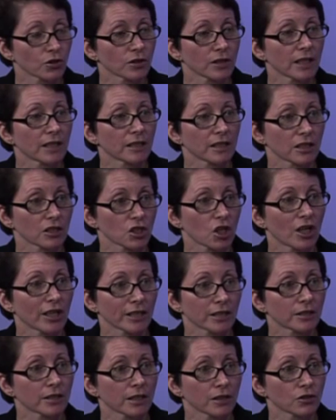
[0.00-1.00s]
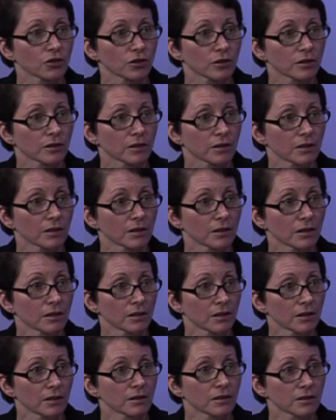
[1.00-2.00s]
getting his eye attention
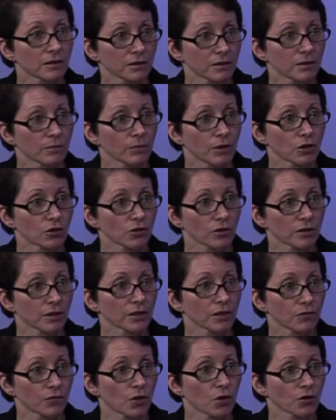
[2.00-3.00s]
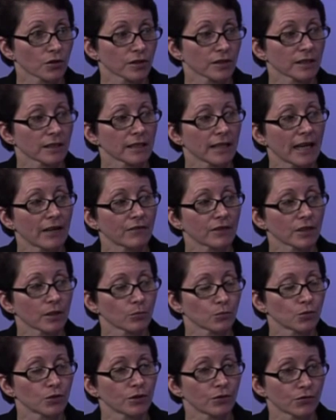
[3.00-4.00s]
to make sure that he's focusing and having him
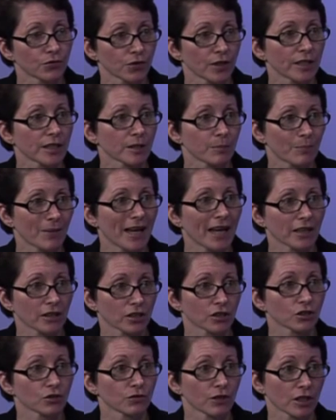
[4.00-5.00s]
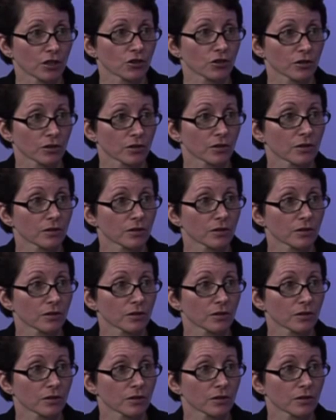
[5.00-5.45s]
rephrase back the directions.